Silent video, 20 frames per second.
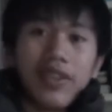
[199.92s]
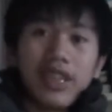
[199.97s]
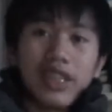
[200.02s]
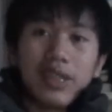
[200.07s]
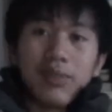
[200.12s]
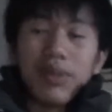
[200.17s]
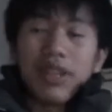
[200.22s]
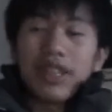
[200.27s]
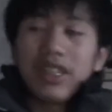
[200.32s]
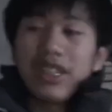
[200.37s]

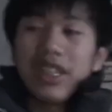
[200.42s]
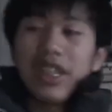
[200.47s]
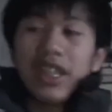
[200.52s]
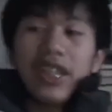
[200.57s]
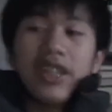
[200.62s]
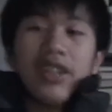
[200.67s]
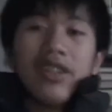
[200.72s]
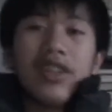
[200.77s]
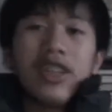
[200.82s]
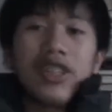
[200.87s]
that's a mask
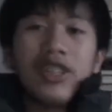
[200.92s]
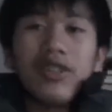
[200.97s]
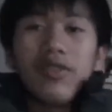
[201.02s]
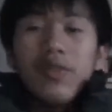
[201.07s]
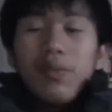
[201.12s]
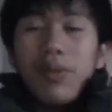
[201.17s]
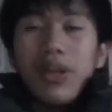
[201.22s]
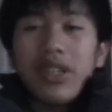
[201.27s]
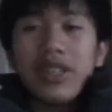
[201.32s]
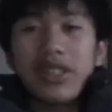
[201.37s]
here. I do
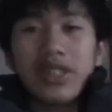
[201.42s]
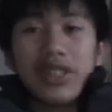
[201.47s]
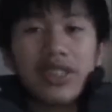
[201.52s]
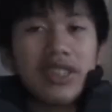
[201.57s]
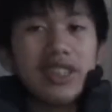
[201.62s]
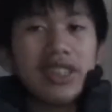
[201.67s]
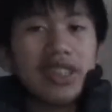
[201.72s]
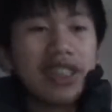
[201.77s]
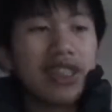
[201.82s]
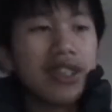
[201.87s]
have a
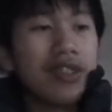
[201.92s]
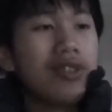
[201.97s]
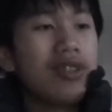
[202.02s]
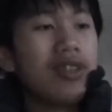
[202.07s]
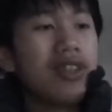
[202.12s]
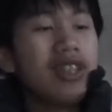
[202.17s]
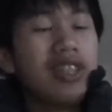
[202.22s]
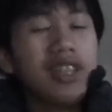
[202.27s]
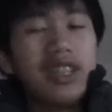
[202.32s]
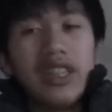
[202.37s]
mask still,